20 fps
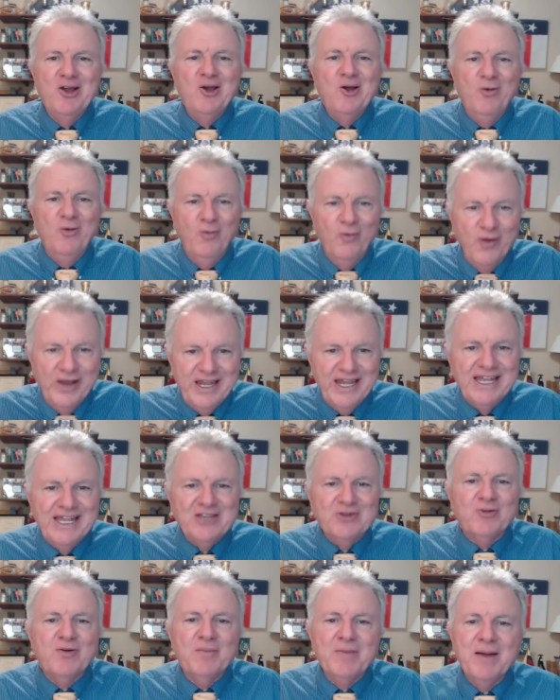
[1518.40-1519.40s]
we need
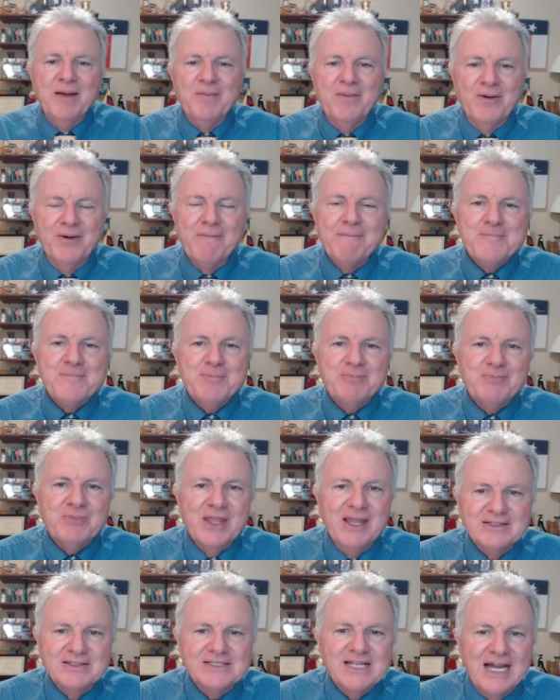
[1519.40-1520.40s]
to remember
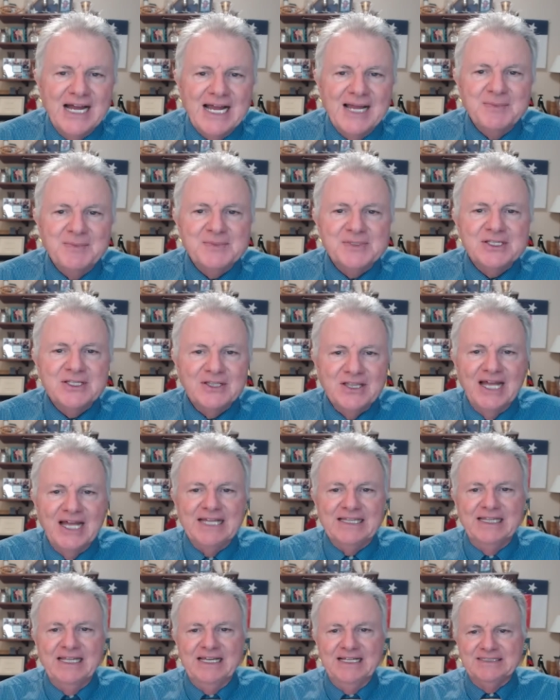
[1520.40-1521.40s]
in times
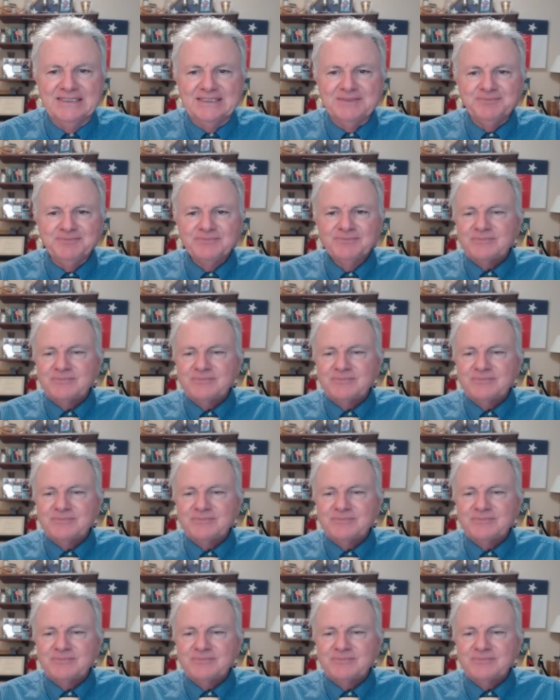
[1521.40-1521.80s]
like these.